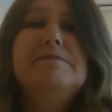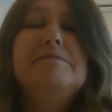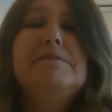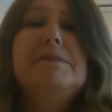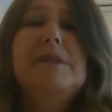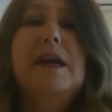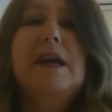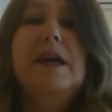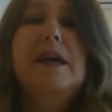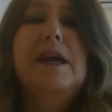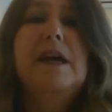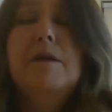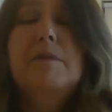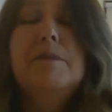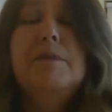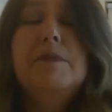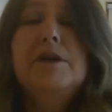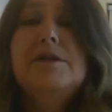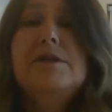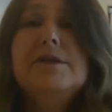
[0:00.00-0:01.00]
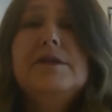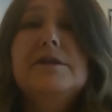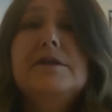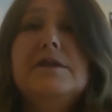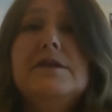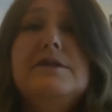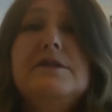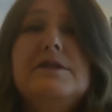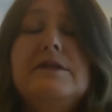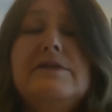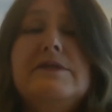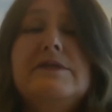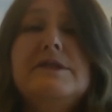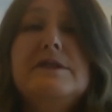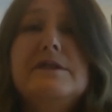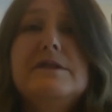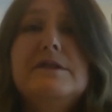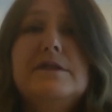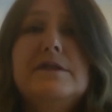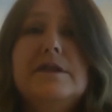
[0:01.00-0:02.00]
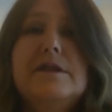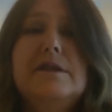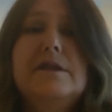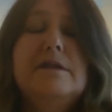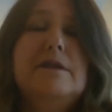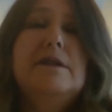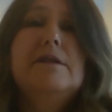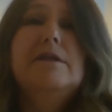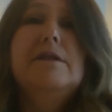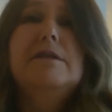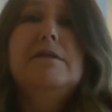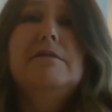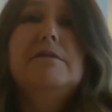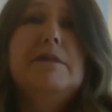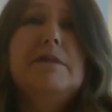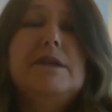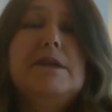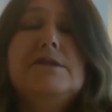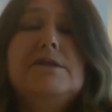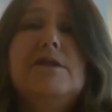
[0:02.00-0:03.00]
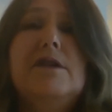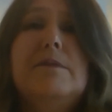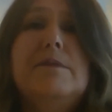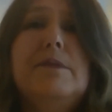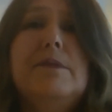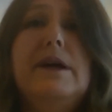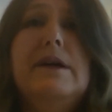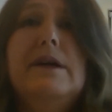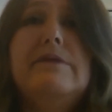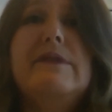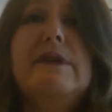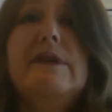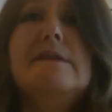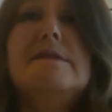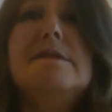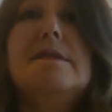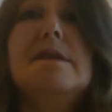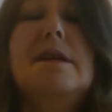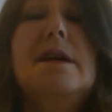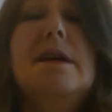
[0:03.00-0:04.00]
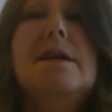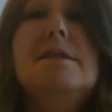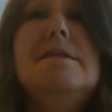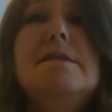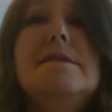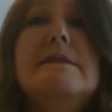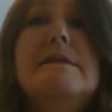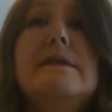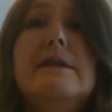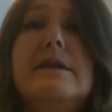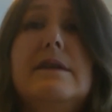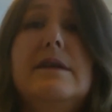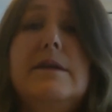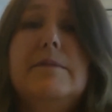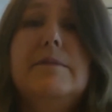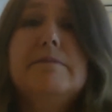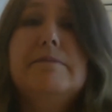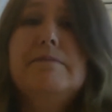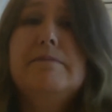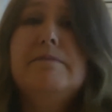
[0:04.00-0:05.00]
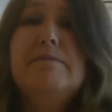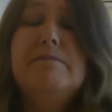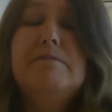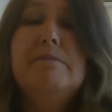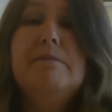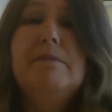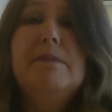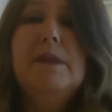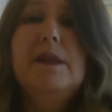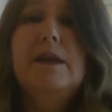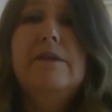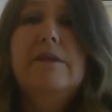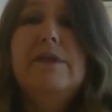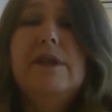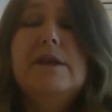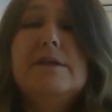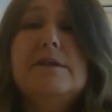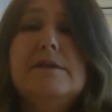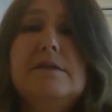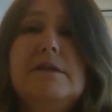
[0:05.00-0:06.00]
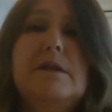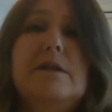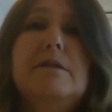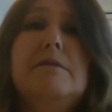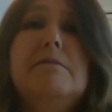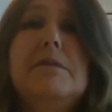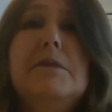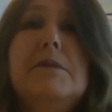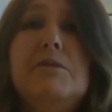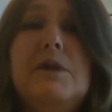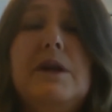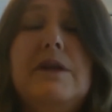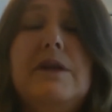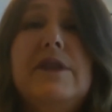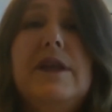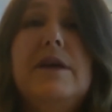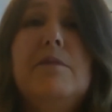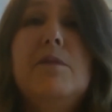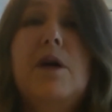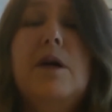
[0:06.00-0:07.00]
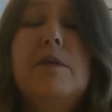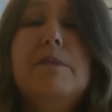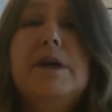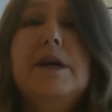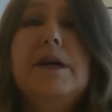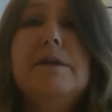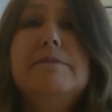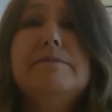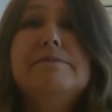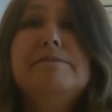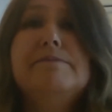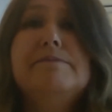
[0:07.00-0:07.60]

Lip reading: I'll be using their services in next time round, if that's the case. If that whenever that might be.